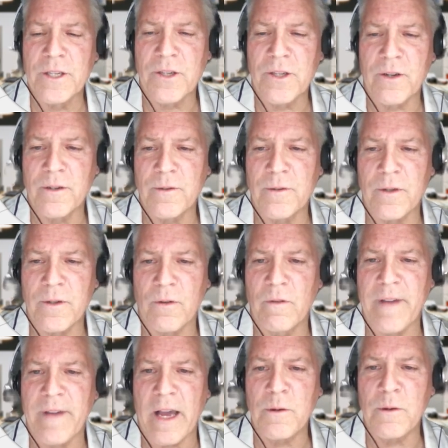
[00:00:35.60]
His current
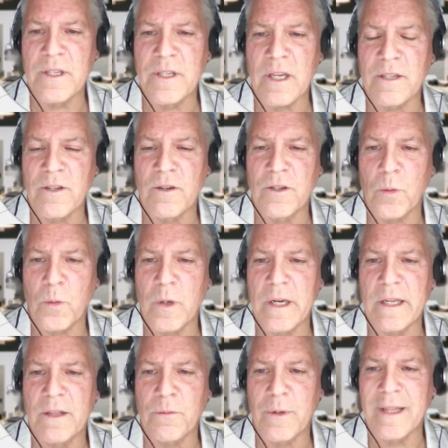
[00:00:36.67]
home value is
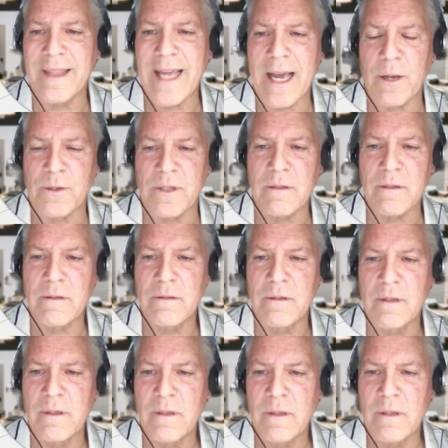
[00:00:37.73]
$623,000.
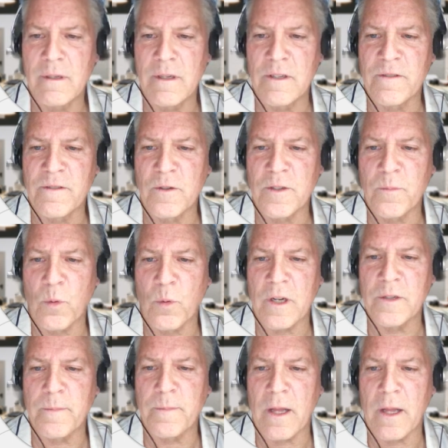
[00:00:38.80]
His first
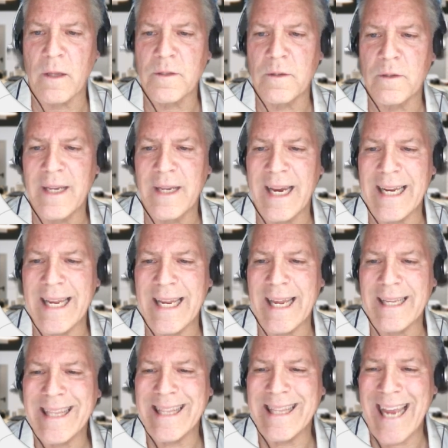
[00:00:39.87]
mortgage balance
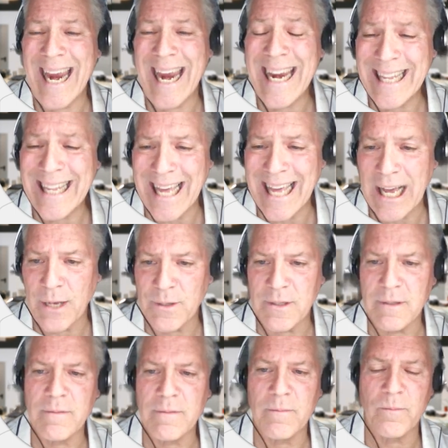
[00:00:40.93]

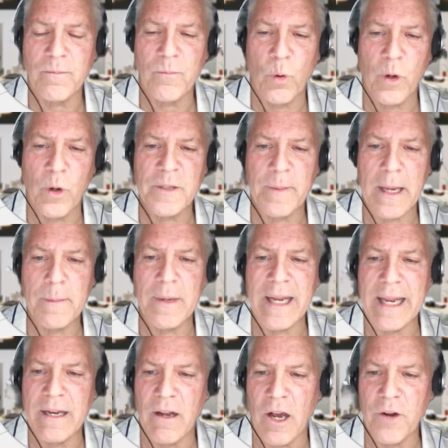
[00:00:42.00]
$80,000. Mortgage
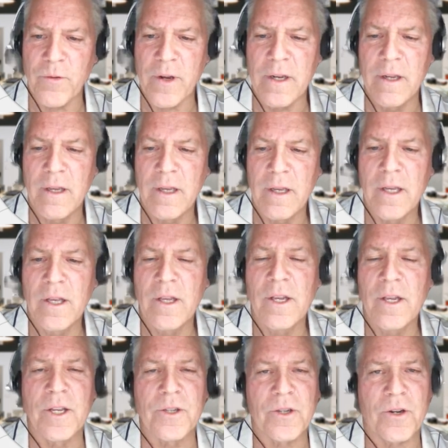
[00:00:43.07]
payment $800.
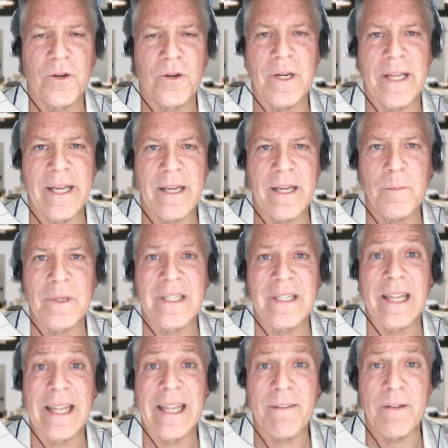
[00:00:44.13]
His current income
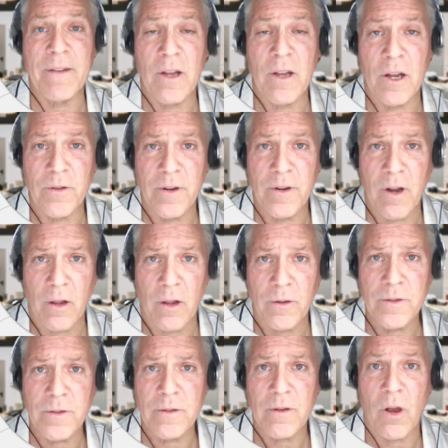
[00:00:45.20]
is
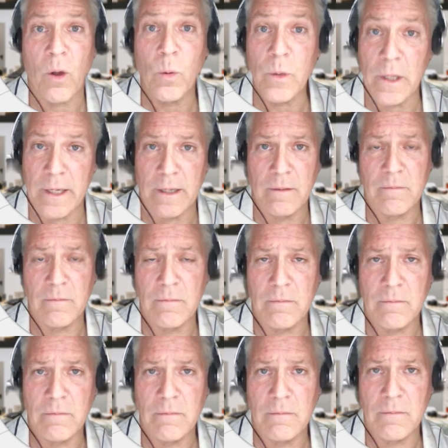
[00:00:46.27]
$1,100 only
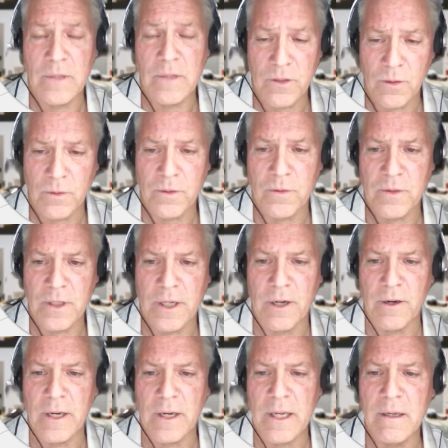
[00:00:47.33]
in Social
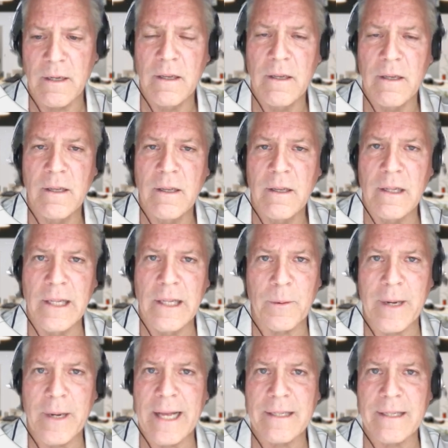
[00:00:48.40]
Security.
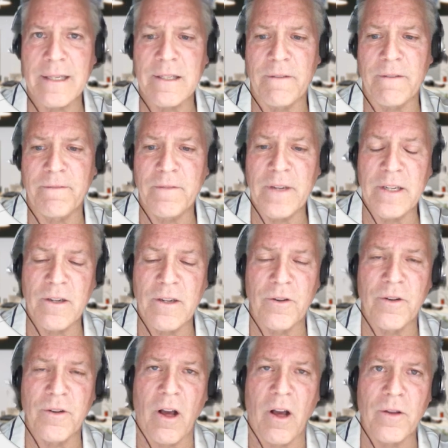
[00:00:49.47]
Liquid assets of
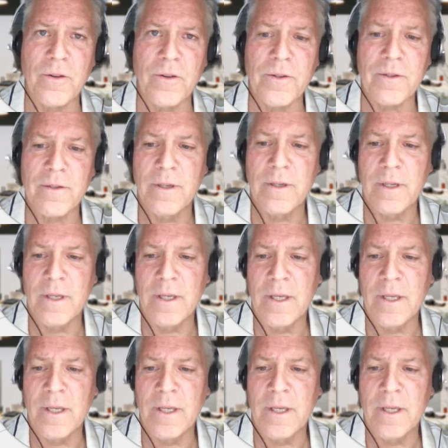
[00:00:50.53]
$1,500.